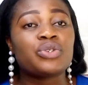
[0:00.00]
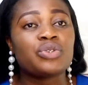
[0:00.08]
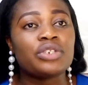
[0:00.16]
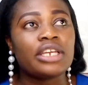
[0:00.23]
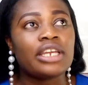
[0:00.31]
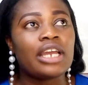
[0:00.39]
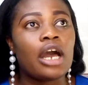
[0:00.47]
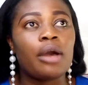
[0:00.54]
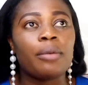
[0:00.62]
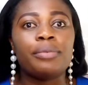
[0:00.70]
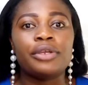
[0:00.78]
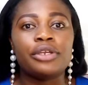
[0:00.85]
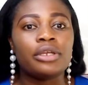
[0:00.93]
today, I'll
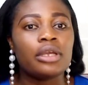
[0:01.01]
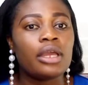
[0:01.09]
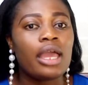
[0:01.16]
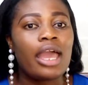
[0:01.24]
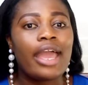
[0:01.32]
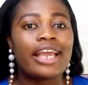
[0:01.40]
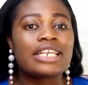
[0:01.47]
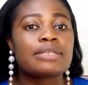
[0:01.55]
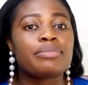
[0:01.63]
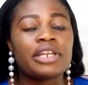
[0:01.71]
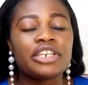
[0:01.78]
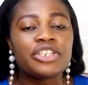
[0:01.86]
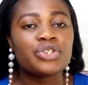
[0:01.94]
be
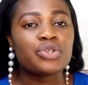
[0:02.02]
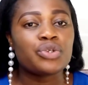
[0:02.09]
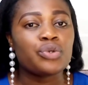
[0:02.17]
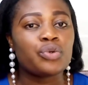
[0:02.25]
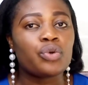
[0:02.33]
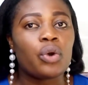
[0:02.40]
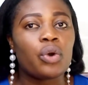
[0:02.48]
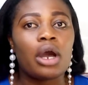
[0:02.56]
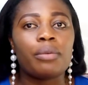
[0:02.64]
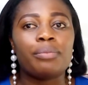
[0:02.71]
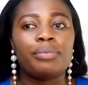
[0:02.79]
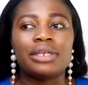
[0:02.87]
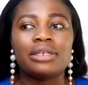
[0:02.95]
explaining to you or
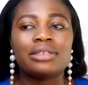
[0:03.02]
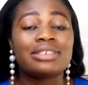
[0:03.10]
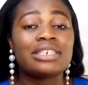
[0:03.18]
I'll be